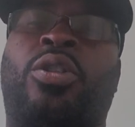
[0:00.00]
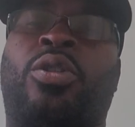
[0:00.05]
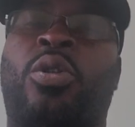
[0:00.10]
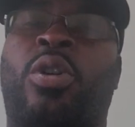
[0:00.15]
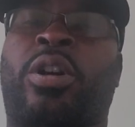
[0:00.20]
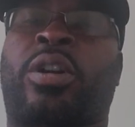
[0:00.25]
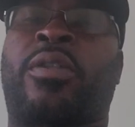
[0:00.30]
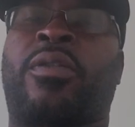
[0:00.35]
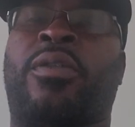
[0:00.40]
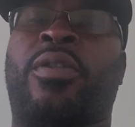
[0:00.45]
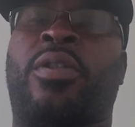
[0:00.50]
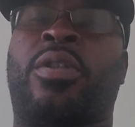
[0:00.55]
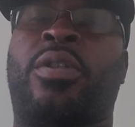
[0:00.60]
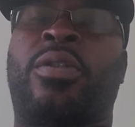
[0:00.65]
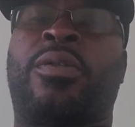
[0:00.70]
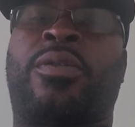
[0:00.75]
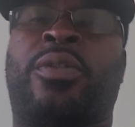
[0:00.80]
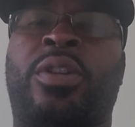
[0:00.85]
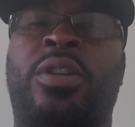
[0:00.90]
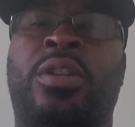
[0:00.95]
torque converter
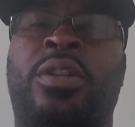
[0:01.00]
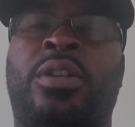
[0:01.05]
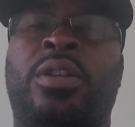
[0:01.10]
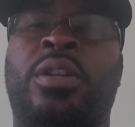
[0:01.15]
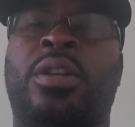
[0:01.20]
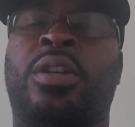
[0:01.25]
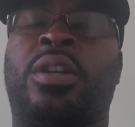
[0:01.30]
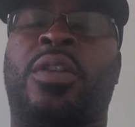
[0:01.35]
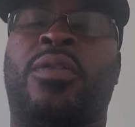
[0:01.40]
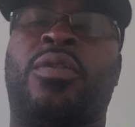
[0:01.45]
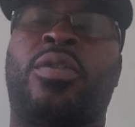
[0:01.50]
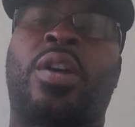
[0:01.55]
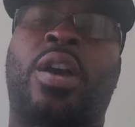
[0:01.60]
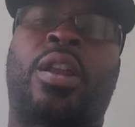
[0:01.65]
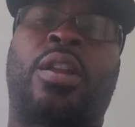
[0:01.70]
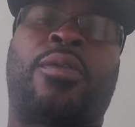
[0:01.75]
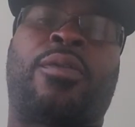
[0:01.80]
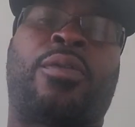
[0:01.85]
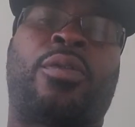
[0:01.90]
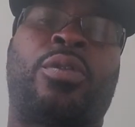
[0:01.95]
for you if you got
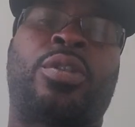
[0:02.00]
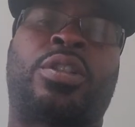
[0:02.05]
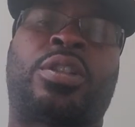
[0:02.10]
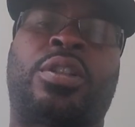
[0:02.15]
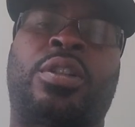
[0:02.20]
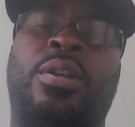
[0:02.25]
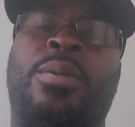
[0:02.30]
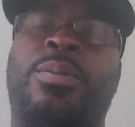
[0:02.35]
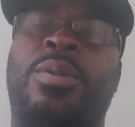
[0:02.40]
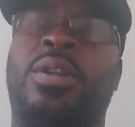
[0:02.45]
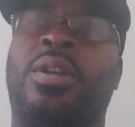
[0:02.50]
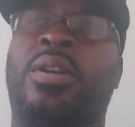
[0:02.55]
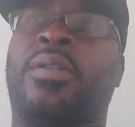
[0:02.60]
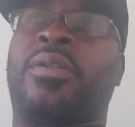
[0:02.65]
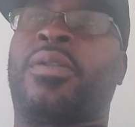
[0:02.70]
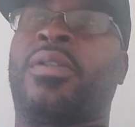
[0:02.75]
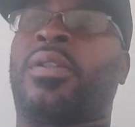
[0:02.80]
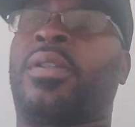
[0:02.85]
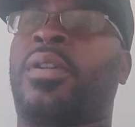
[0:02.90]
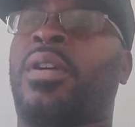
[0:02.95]
a
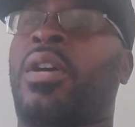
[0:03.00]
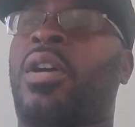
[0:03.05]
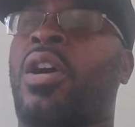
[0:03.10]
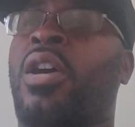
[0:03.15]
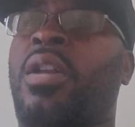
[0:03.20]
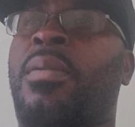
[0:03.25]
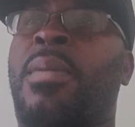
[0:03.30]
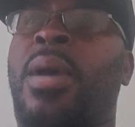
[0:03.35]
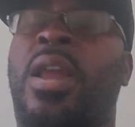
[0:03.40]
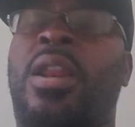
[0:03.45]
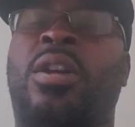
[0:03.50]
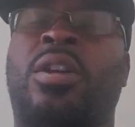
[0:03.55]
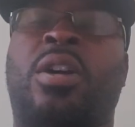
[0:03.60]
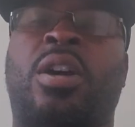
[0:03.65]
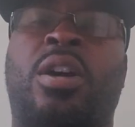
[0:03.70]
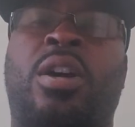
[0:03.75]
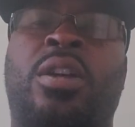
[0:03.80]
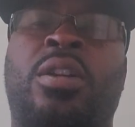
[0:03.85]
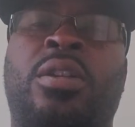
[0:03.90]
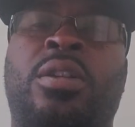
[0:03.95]
automatic
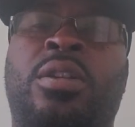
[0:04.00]
car.